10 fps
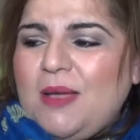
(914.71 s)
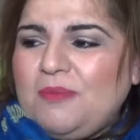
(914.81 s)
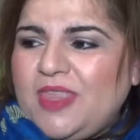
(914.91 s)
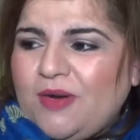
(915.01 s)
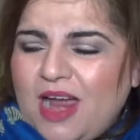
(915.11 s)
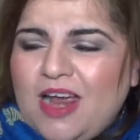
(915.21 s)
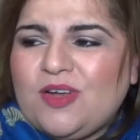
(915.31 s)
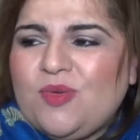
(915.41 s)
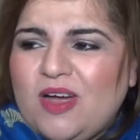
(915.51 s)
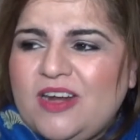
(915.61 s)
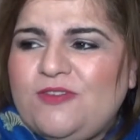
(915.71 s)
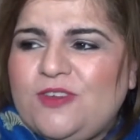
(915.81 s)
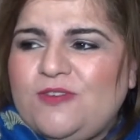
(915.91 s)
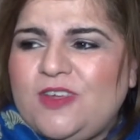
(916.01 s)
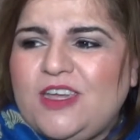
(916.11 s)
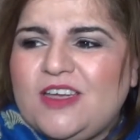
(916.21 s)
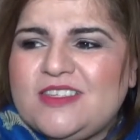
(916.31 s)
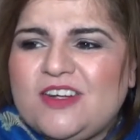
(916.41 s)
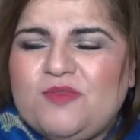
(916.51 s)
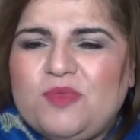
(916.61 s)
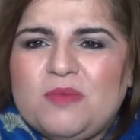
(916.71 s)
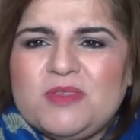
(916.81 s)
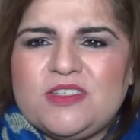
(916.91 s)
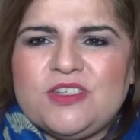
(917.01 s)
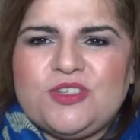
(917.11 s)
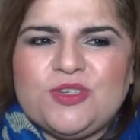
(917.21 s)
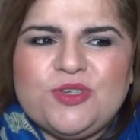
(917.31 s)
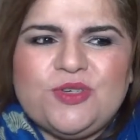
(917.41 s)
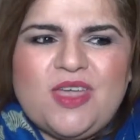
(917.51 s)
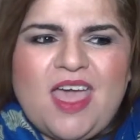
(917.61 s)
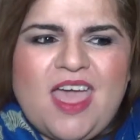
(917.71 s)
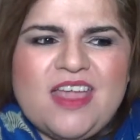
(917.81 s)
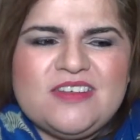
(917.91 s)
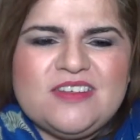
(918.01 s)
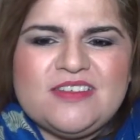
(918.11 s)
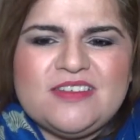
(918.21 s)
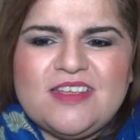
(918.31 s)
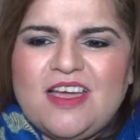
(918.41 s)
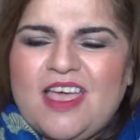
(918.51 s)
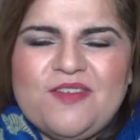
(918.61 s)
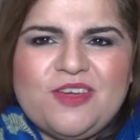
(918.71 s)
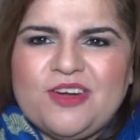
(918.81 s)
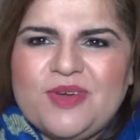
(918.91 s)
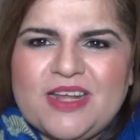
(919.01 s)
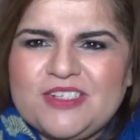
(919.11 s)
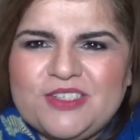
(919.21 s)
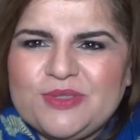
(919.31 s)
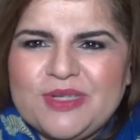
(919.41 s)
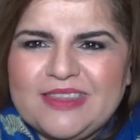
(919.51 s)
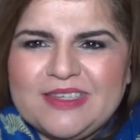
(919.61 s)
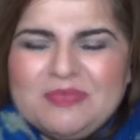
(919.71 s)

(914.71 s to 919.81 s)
There are quite a few videos that I've promised to do, and I haven't got around to doing them.